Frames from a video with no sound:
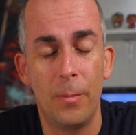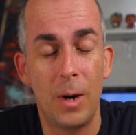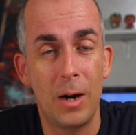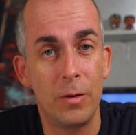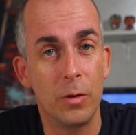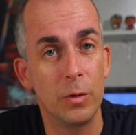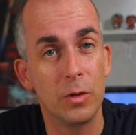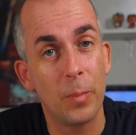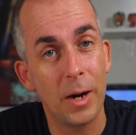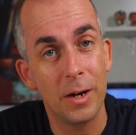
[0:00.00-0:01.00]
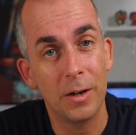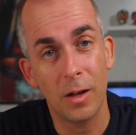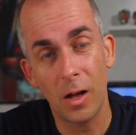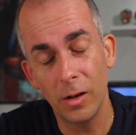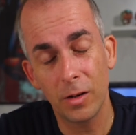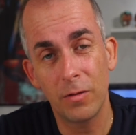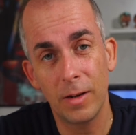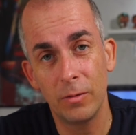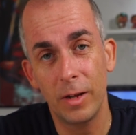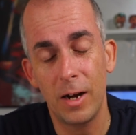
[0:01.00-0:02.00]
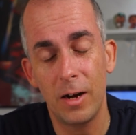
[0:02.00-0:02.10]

Mario inspired underground